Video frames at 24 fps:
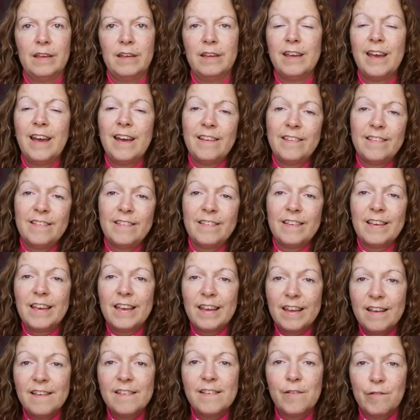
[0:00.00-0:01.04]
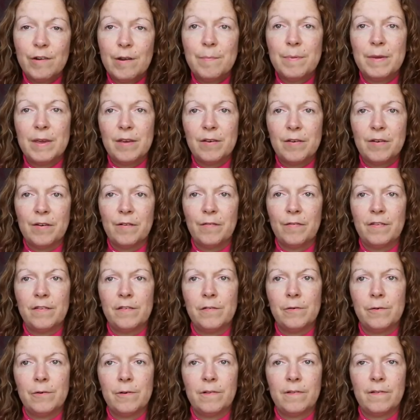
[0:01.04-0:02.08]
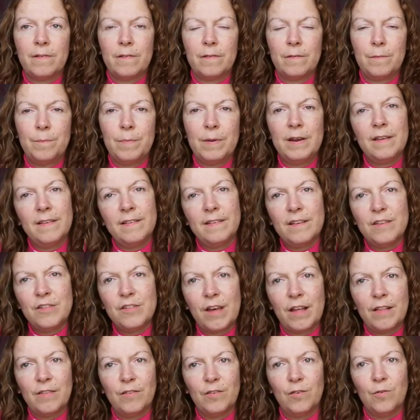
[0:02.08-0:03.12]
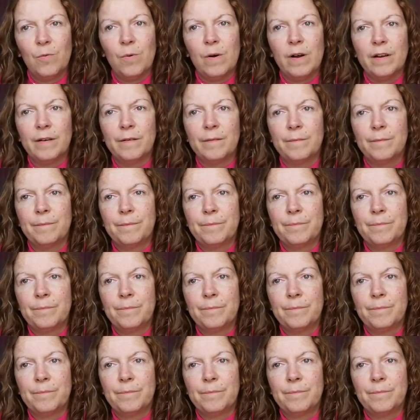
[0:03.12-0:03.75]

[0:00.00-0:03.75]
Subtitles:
Yes, it is a rebuke of sorts, but it's a gentle one,